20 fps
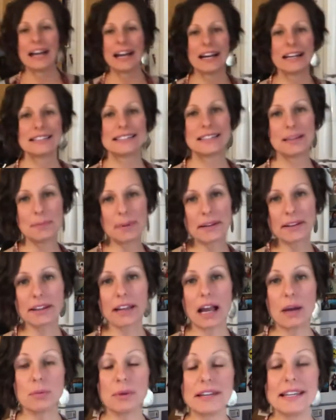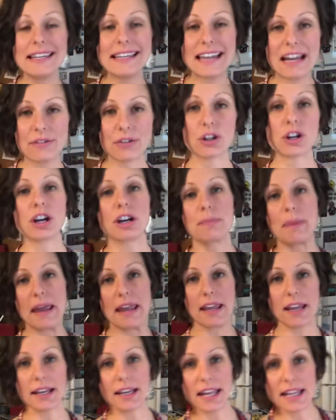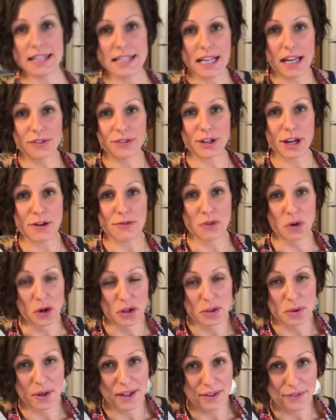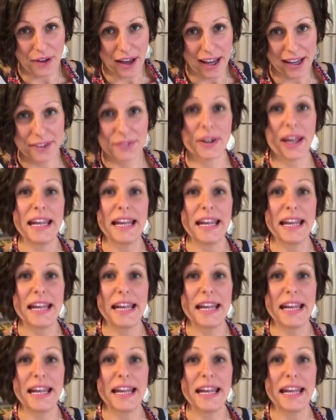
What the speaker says: Typically I would never cook bacon in the oven at 425.